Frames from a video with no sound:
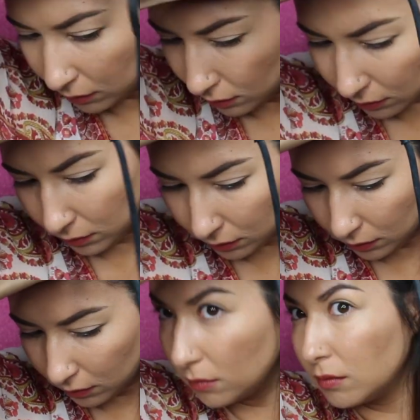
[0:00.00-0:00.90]

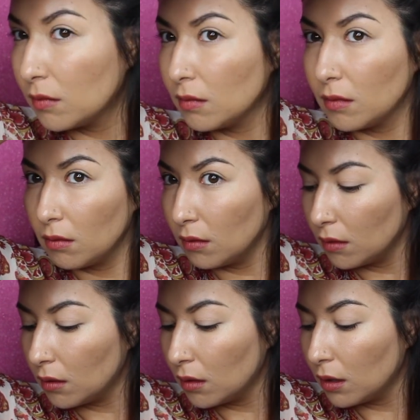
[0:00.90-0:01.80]

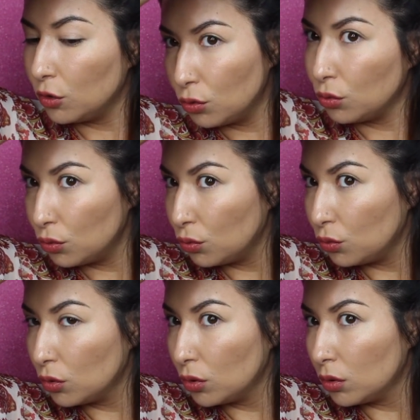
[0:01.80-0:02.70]

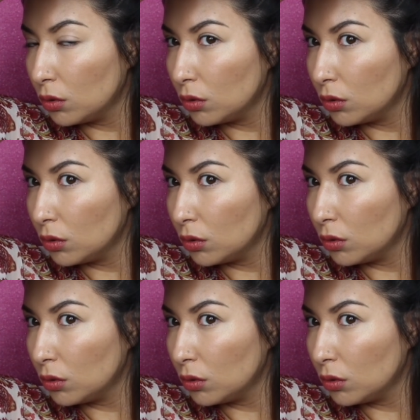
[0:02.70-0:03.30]
Nobody speaks.